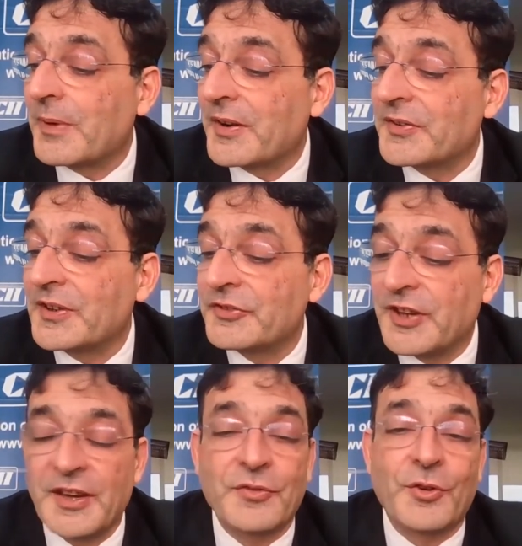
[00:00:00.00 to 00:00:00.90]
Marcel
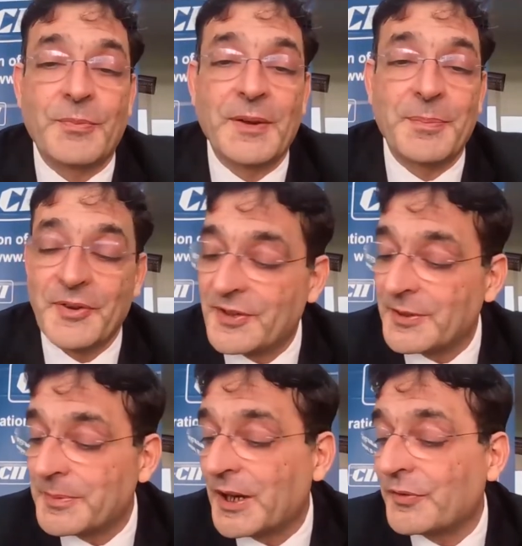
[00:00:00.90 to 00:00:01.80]
Chair from my
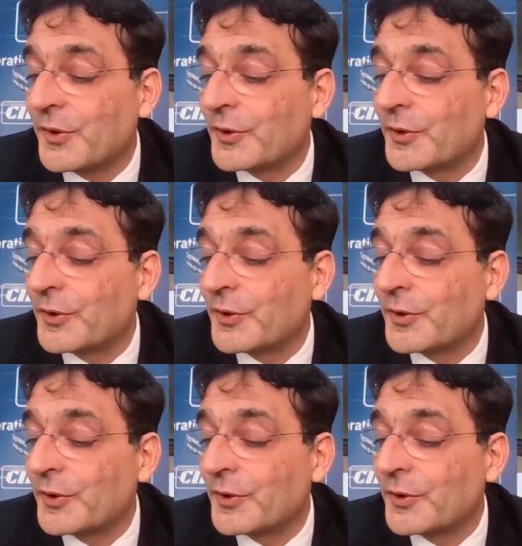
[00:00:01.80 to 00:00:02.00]
personal behalf.